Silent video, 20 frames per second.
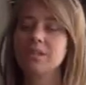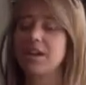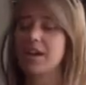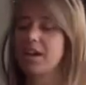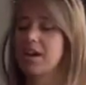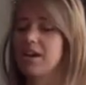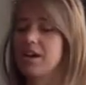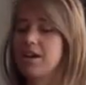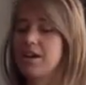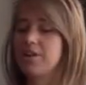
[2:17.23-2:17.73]

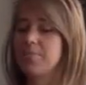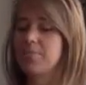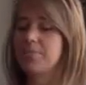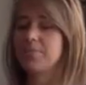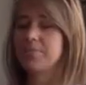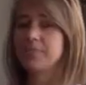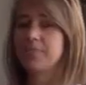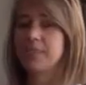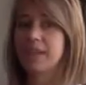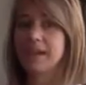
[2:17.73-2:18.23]

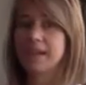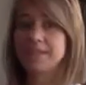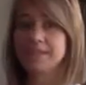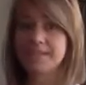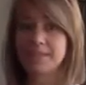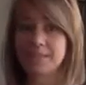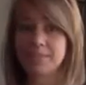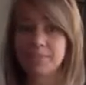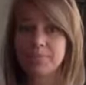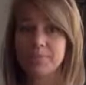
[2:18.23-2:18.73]
I
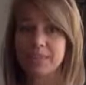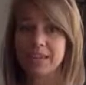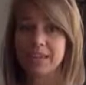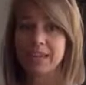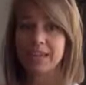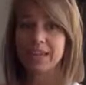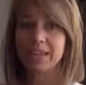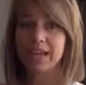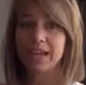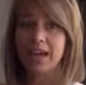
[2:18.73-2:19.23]

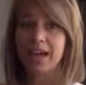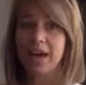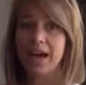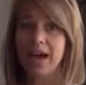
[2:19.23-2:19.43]
simply